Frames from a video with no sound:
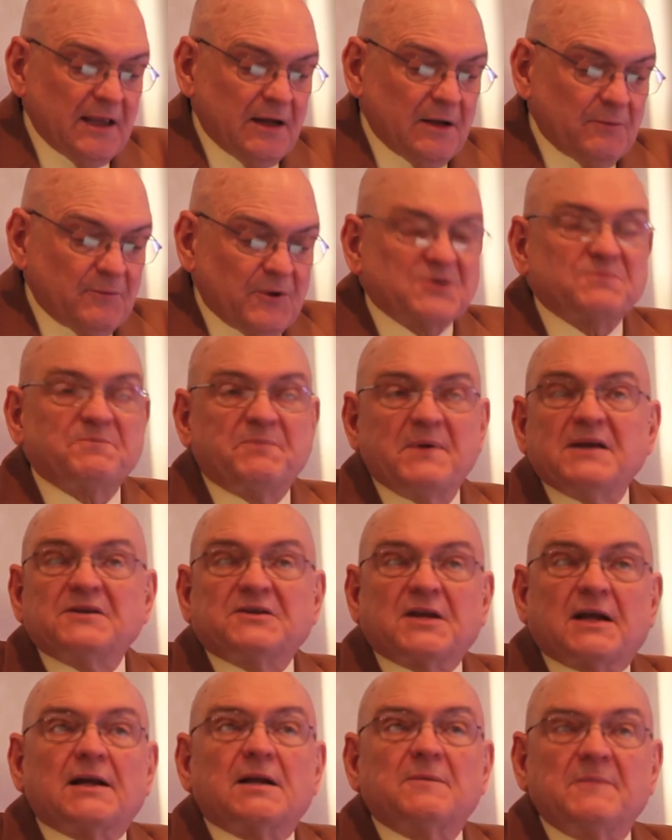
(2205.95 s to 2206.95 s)
which
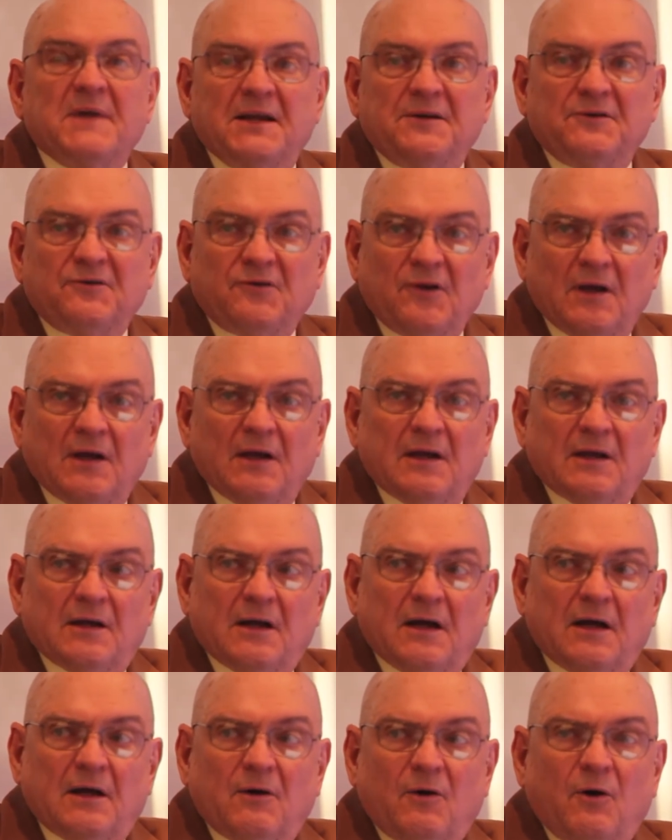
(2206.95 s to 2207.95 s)
basically means
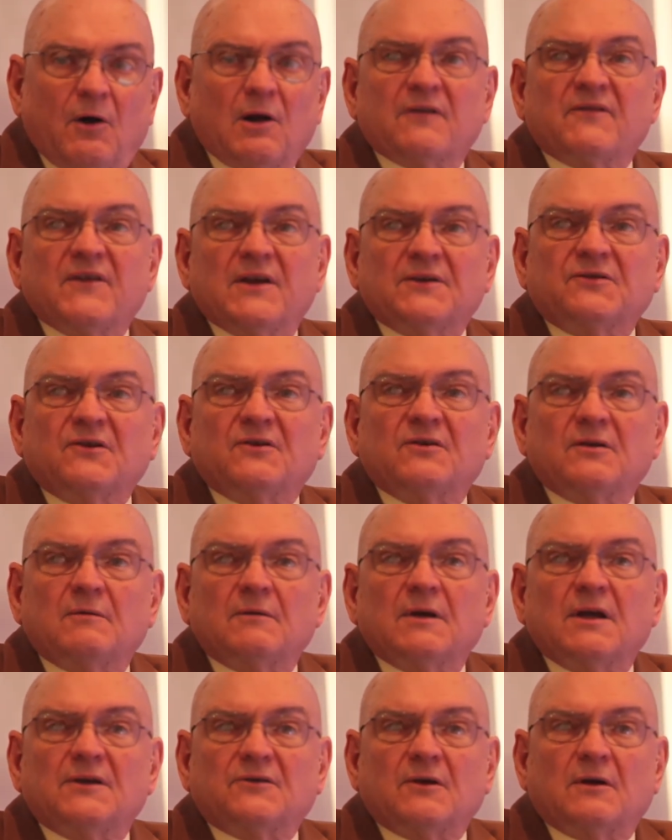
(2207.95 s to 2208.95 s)
uh, all of this is a,
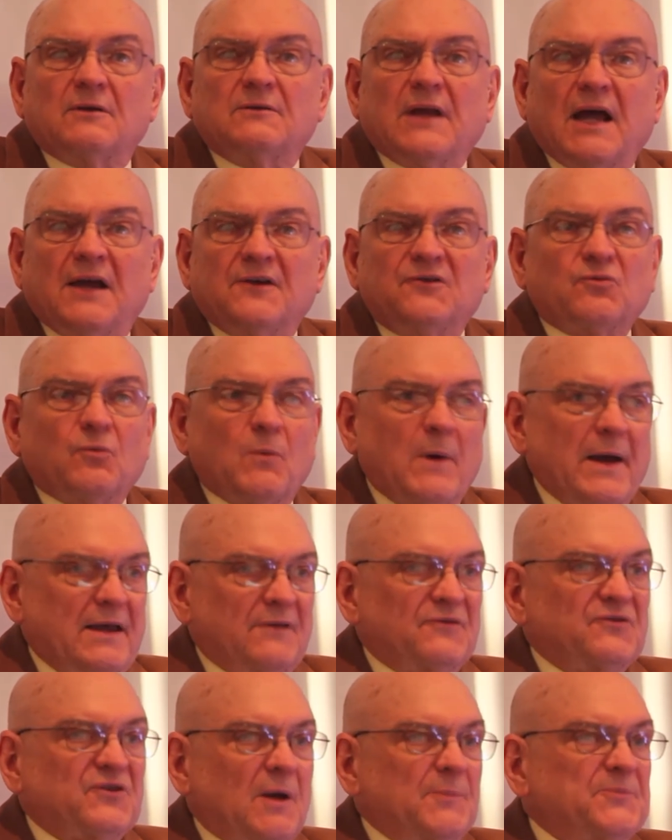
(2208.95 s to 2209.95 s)
is a nice way
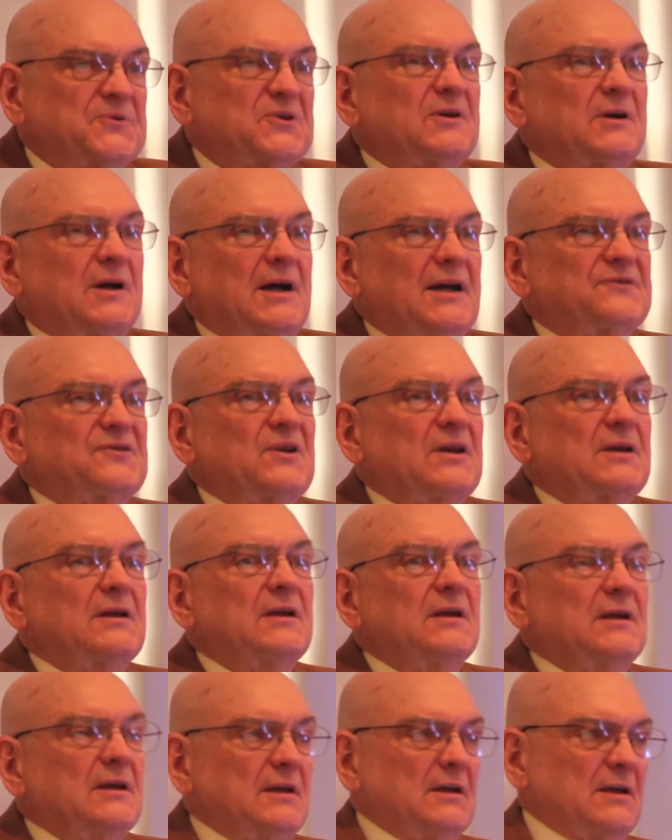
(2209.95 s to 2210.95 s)
of subsidizing
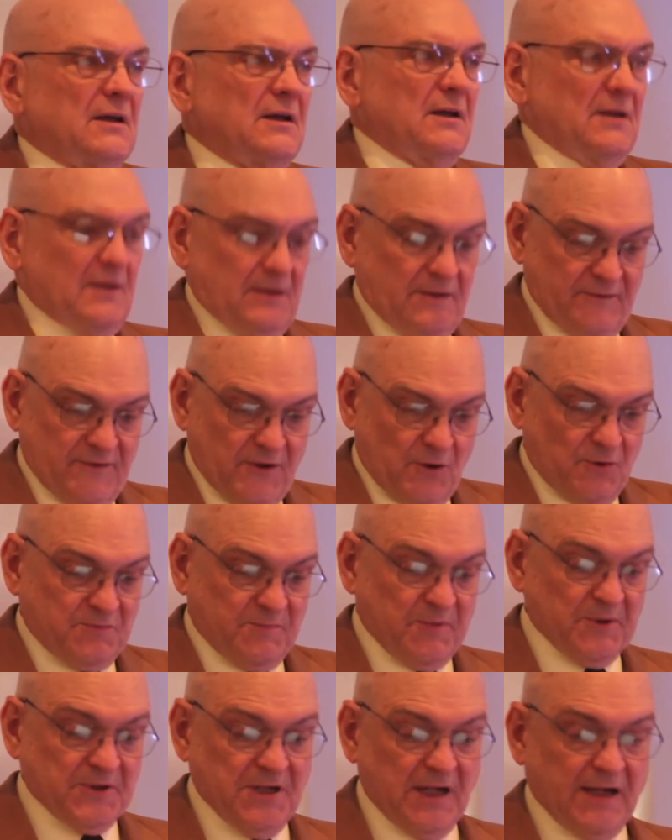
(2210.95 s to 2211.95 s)
Uh, those
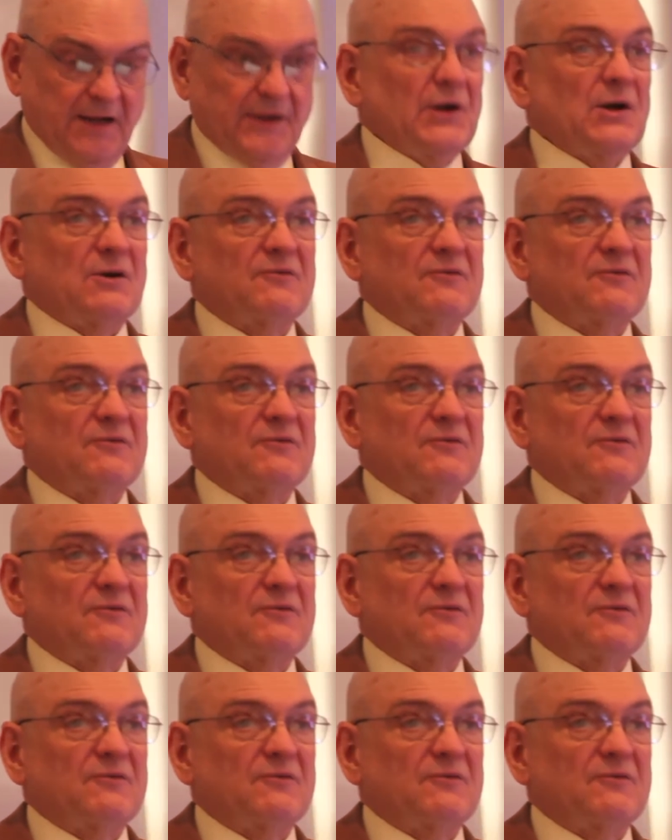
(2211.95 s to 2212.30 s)
particular